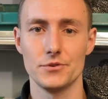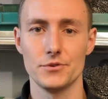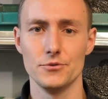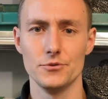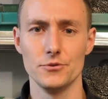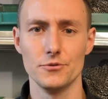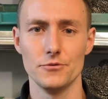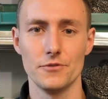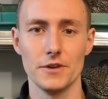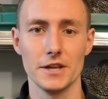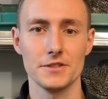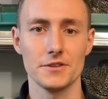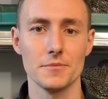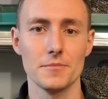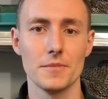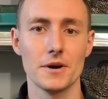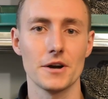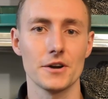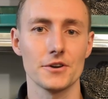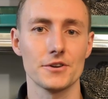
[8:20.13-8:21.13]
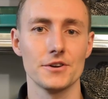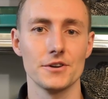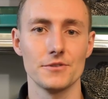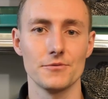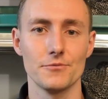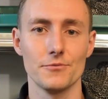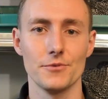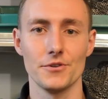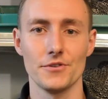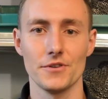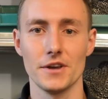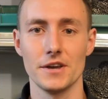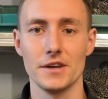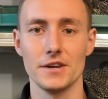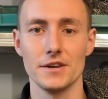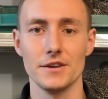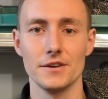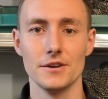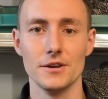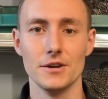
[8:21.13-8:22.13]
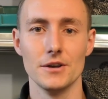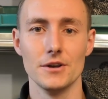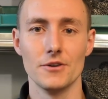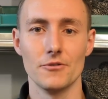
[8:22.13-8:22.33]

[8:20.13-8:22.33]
to flood the market with a